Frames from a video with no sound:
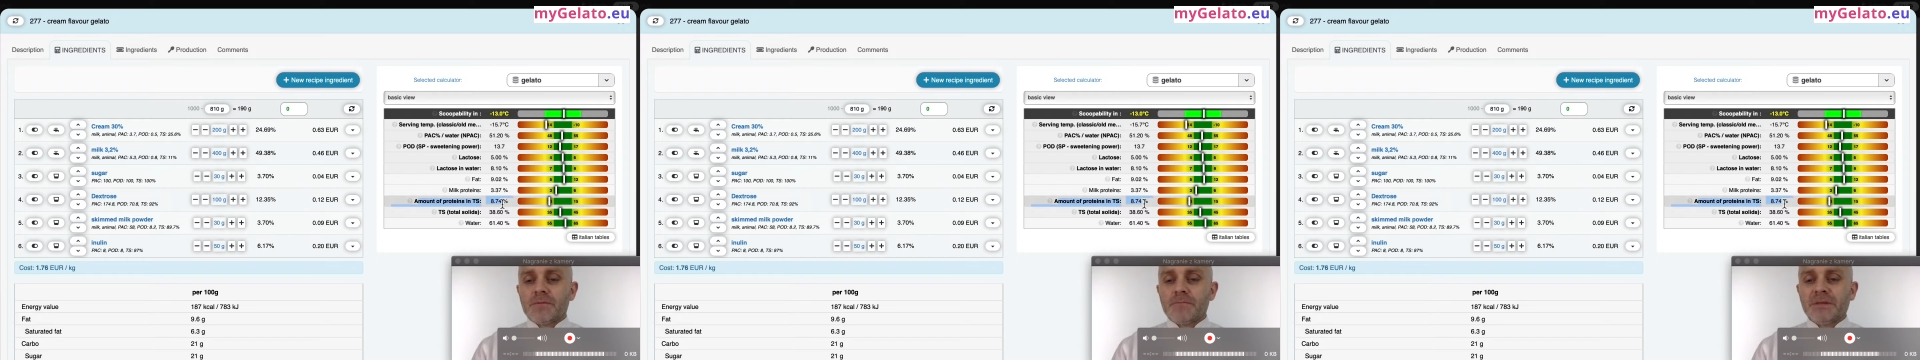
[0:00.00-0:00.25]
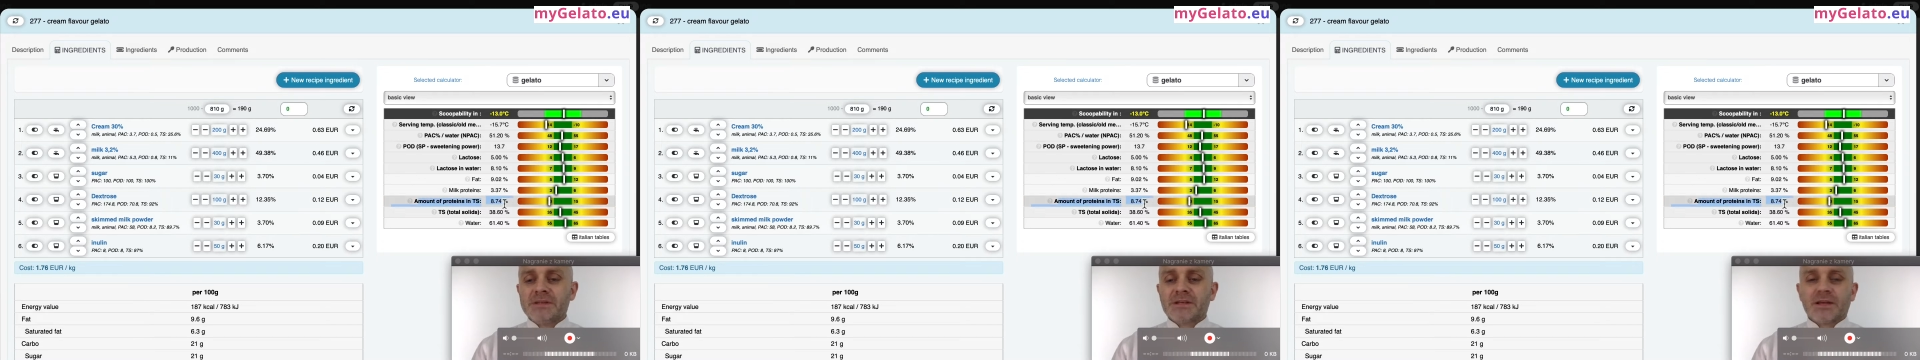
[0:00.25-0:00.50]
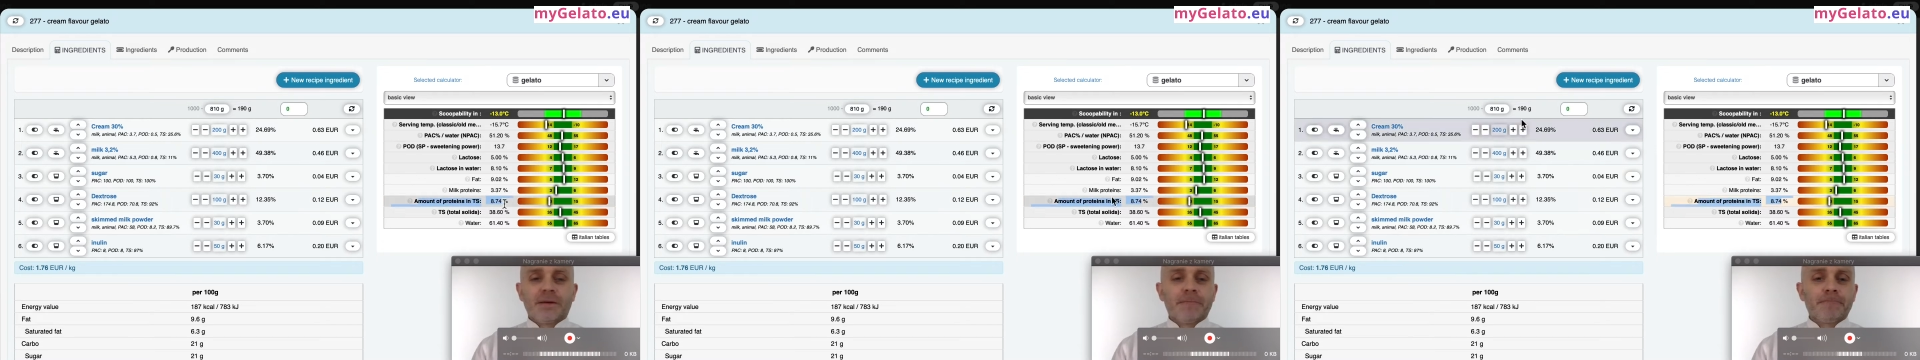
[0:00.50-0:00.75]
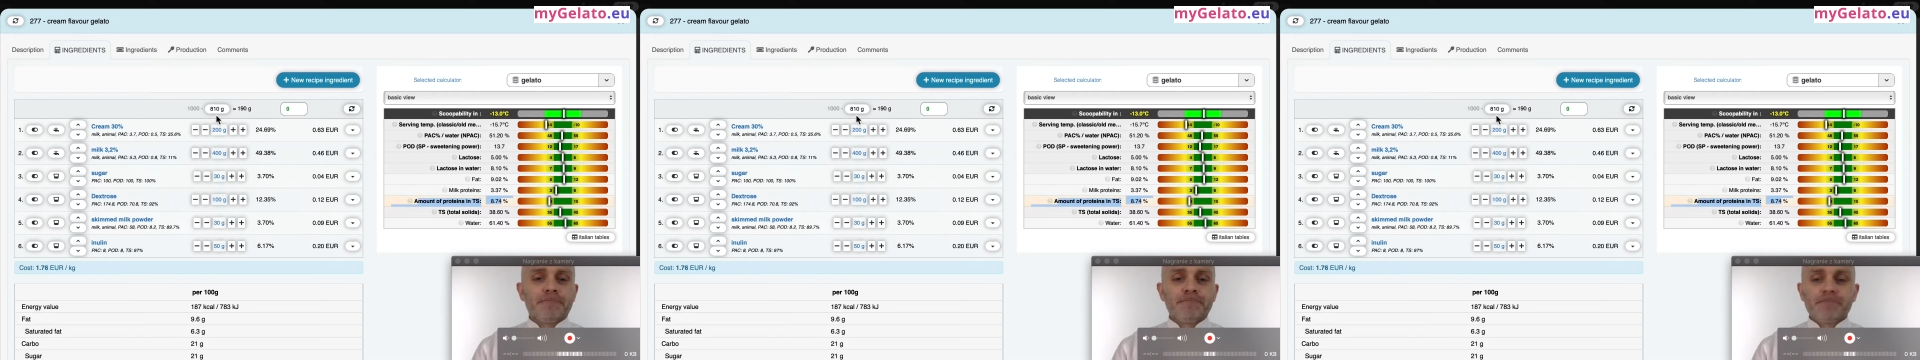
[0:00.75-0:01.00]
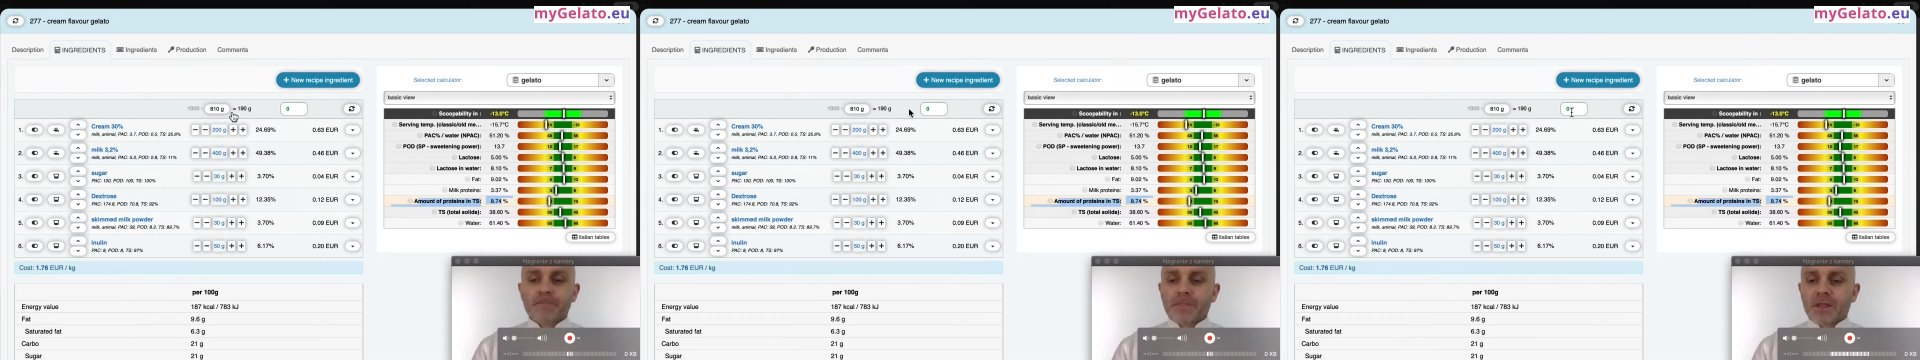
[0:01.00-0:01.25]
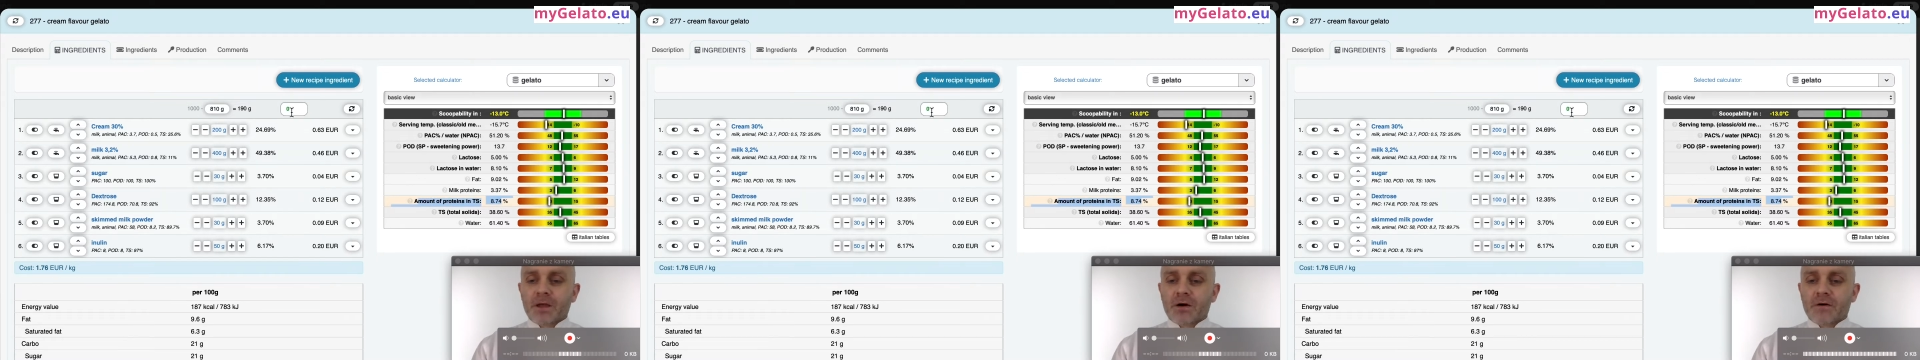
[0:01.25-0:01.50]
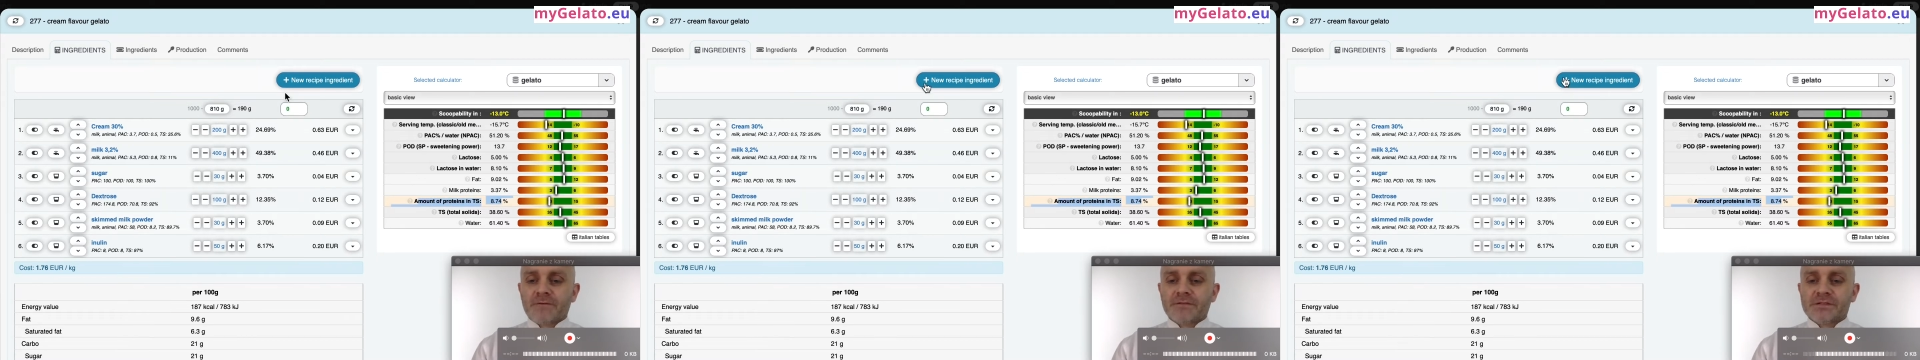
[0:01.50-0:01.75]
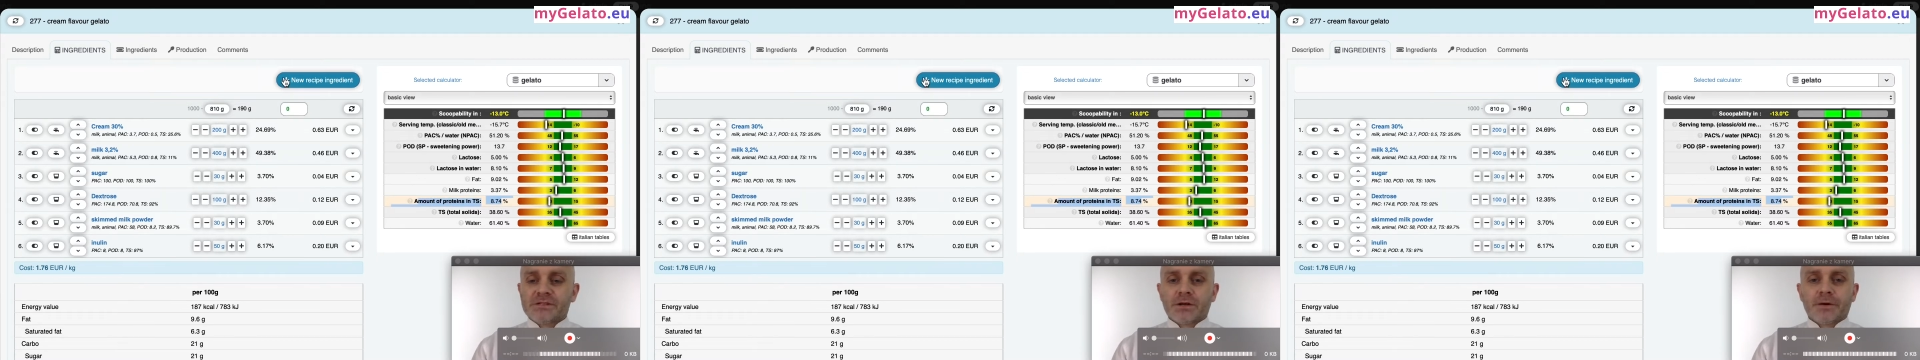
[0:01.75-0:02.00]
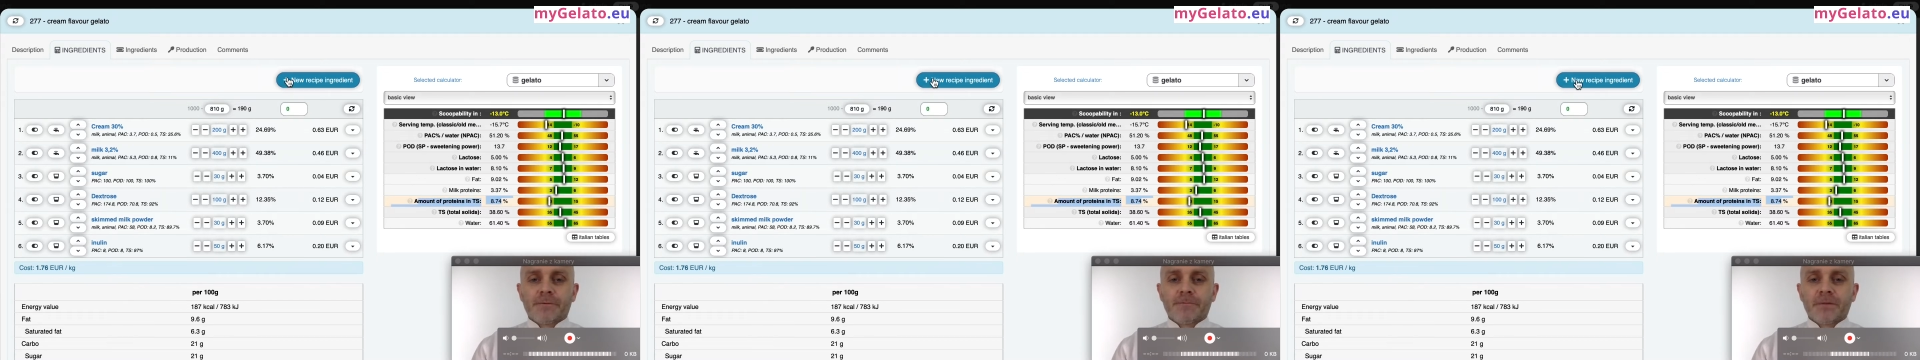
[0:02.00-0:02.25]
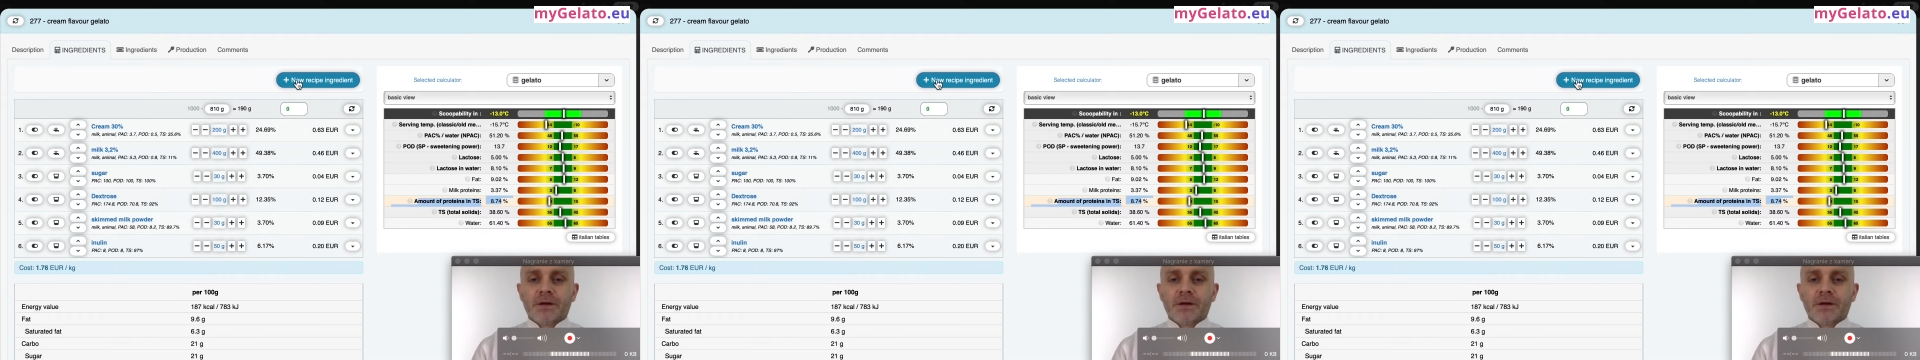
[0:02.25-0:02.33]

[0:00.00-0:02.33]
missing of some